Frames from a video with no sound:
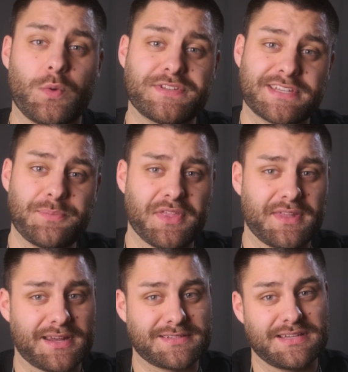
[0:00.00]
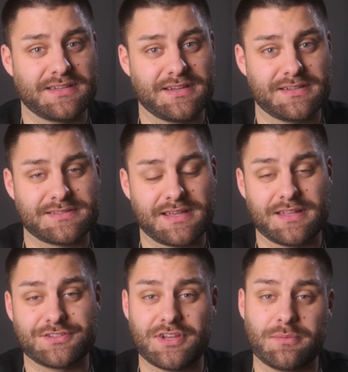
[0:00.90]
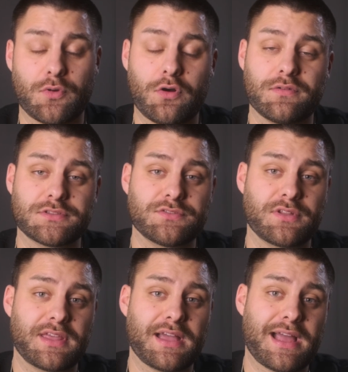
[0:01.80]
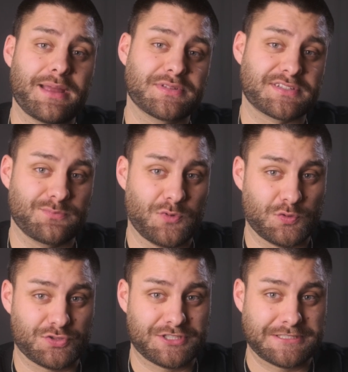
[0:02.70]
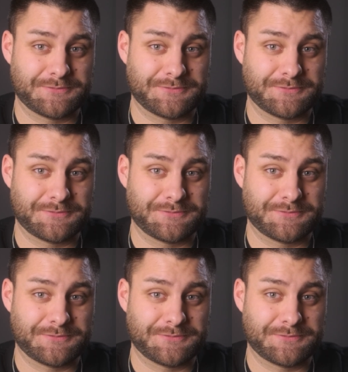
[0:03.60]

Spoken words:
We skip the next settings and jump over to the IBIS mode.